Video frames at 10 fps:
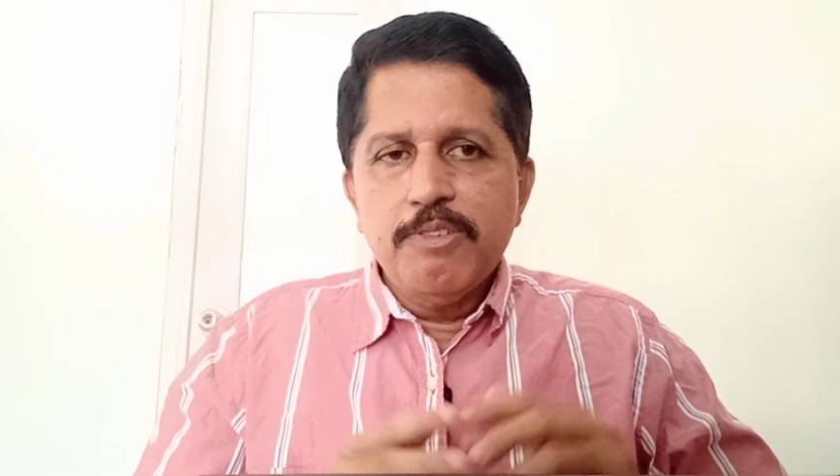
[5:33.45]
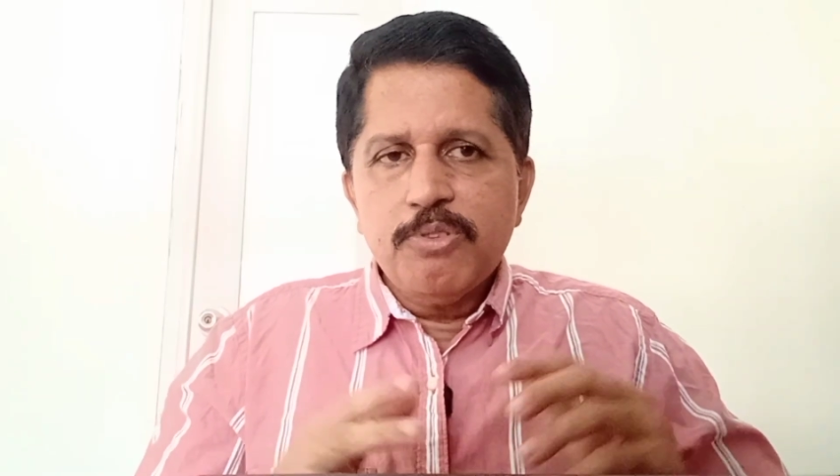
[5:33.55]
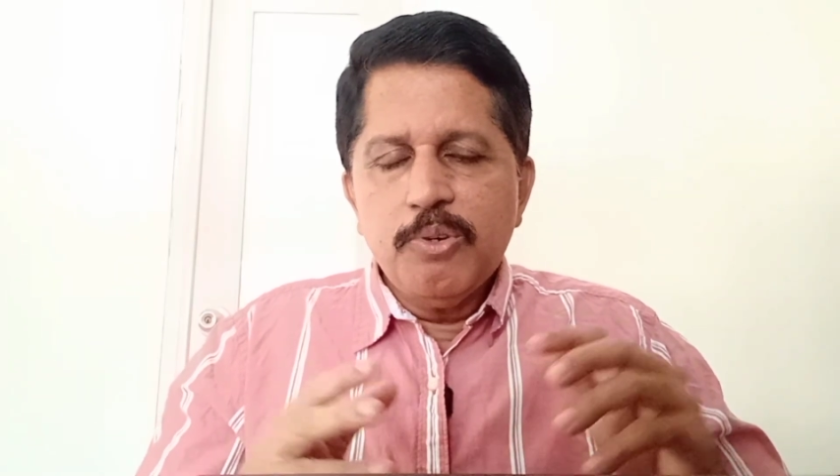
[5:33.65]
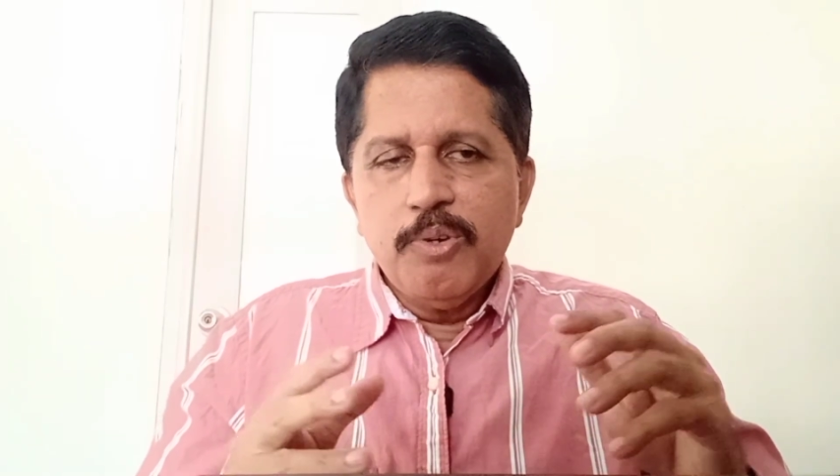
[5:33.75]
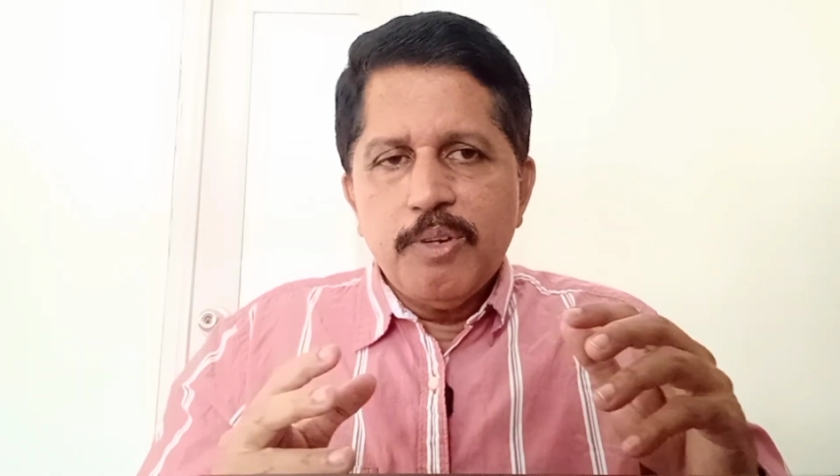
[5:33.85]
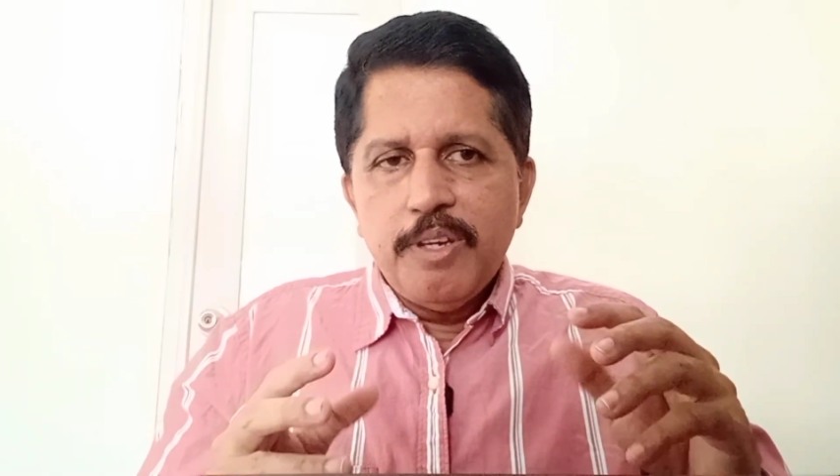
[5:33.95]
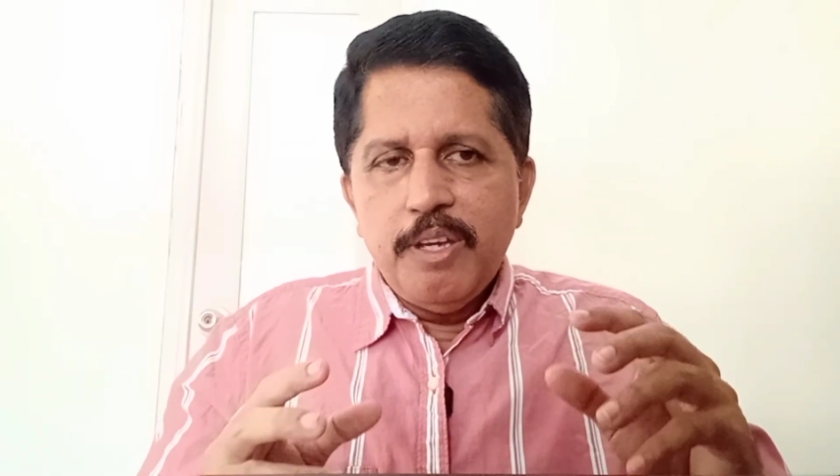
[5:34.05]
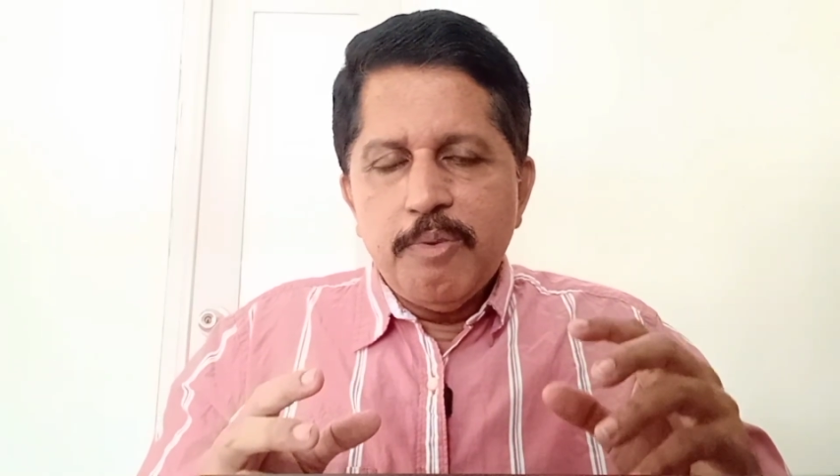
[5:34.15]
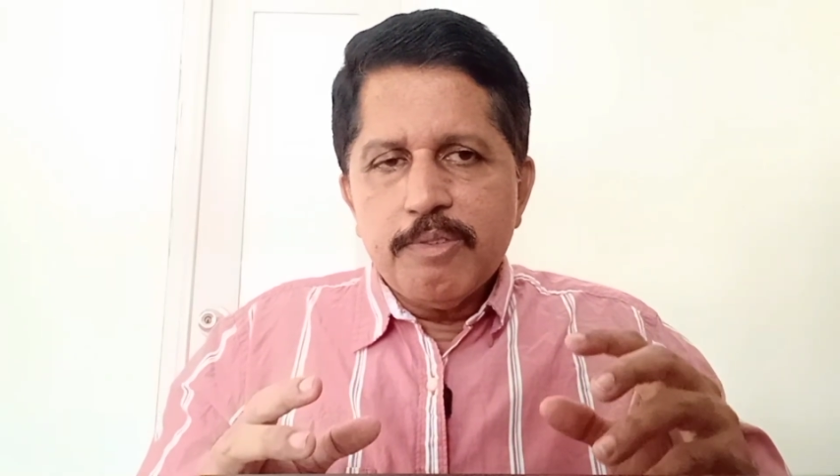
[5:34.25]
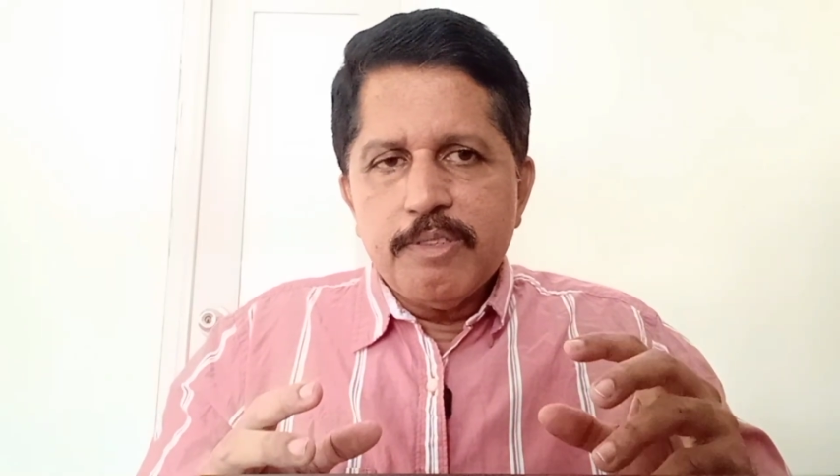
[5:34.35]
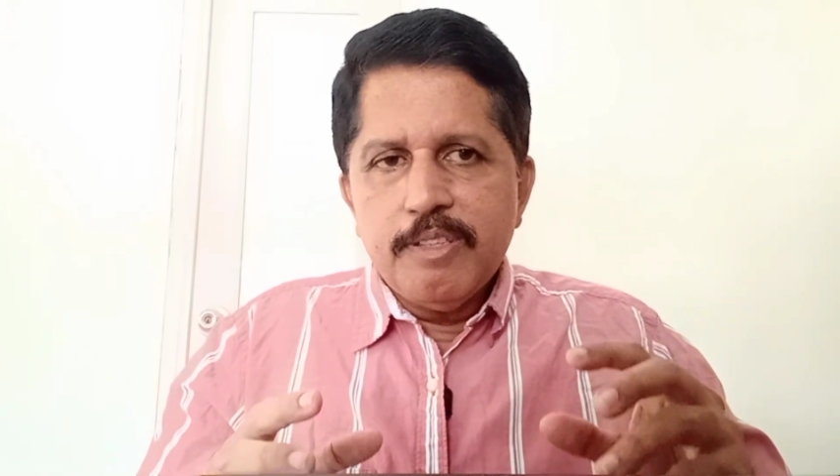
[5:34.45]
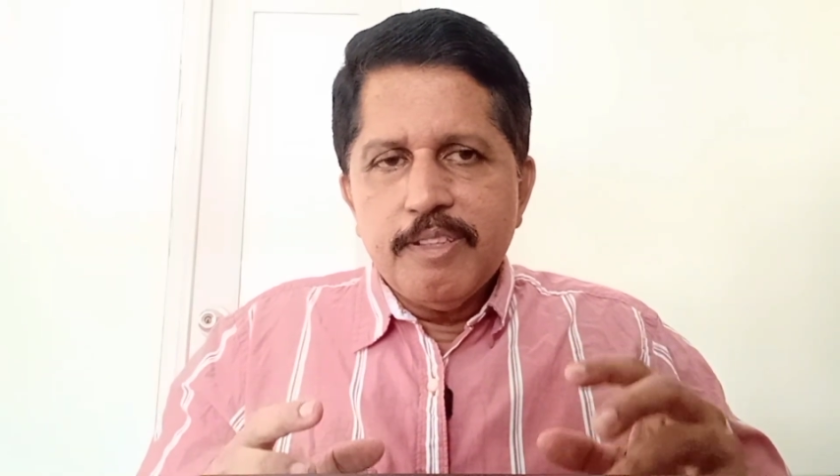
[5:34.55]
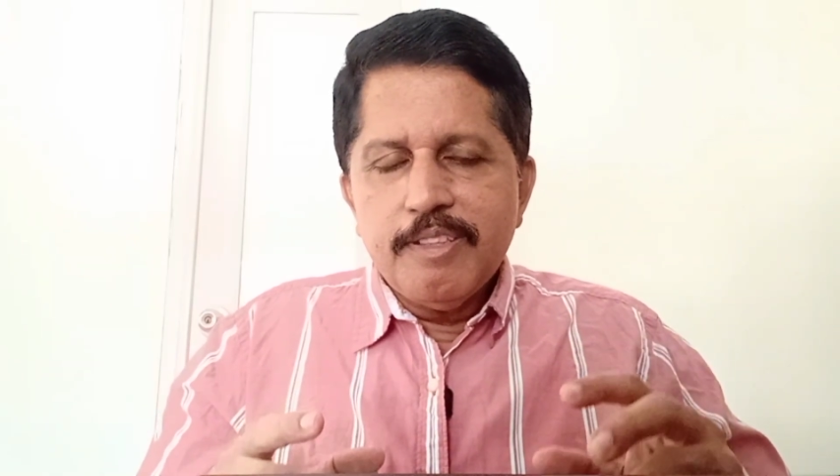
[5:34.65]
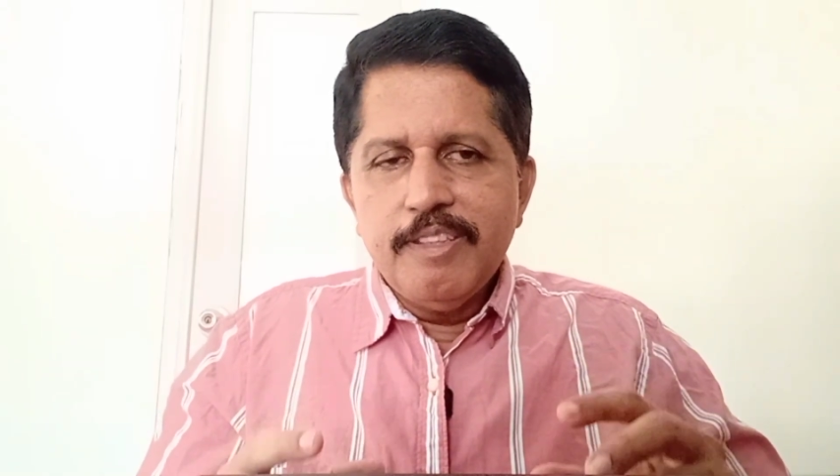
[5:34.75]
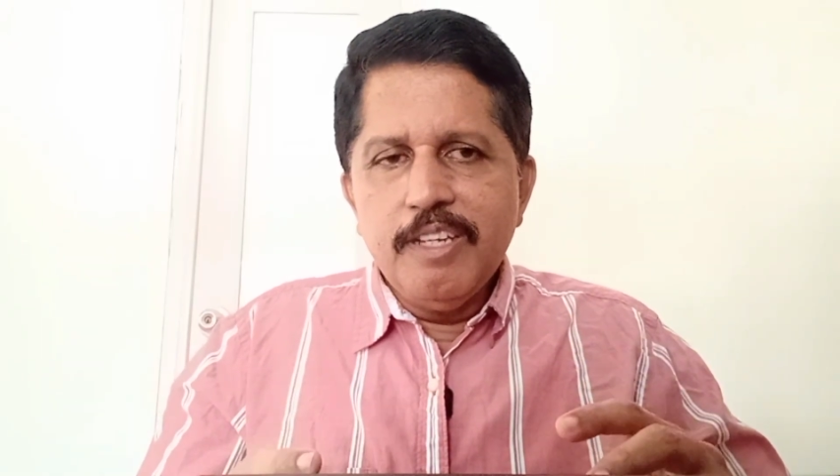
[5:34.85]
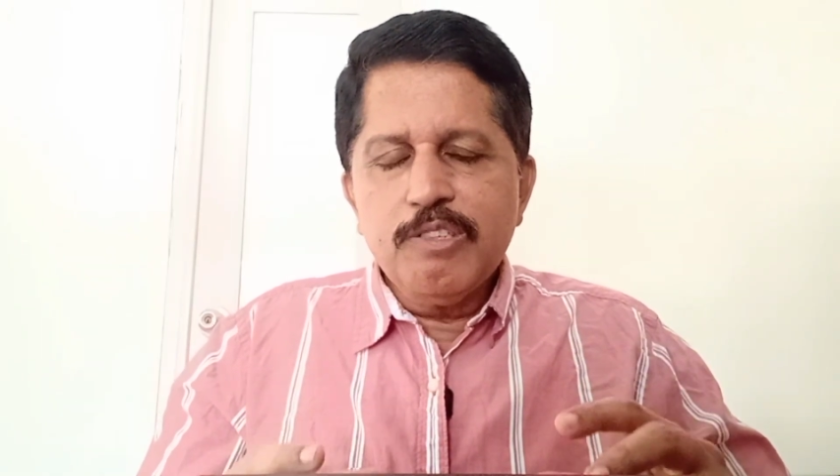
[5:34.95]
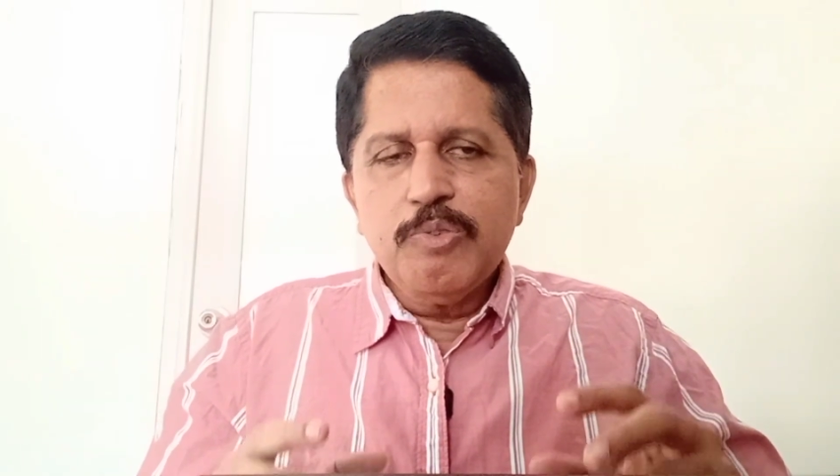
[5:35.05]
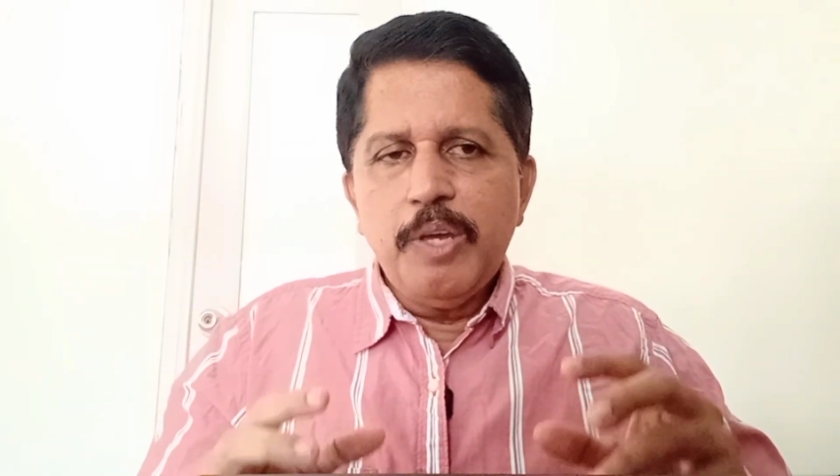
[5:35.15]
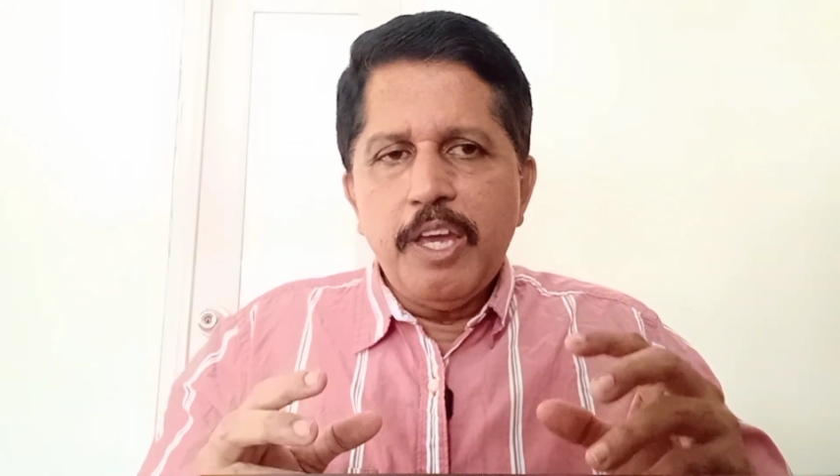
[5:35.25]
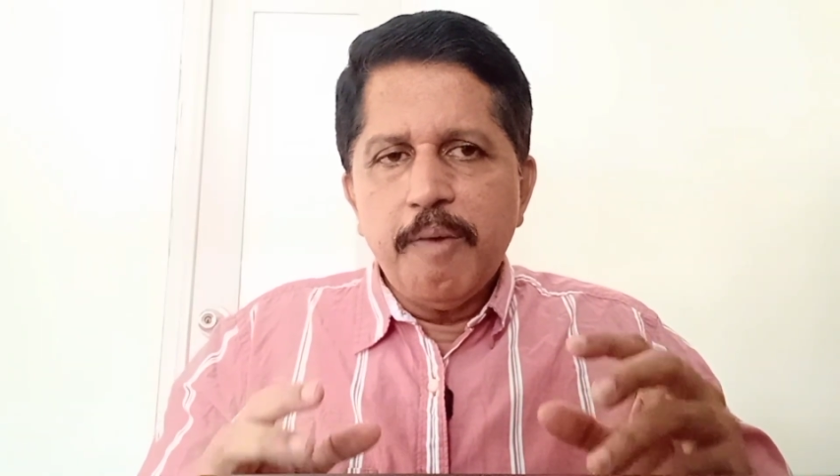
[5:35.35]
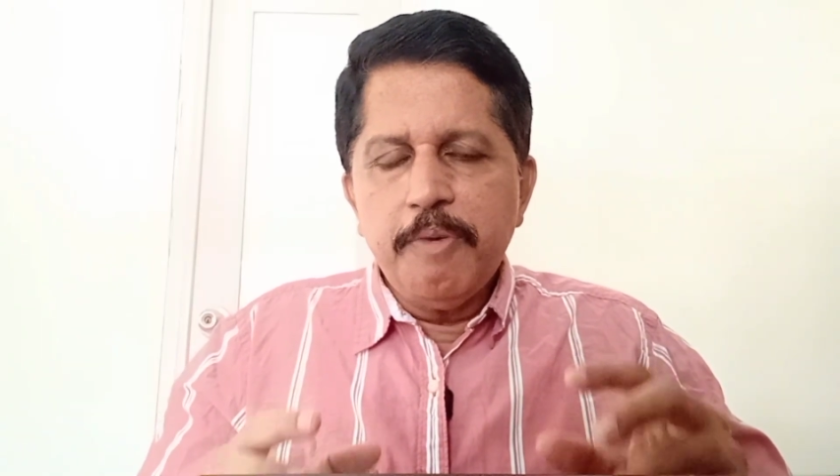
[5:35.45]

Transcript: So it was this way.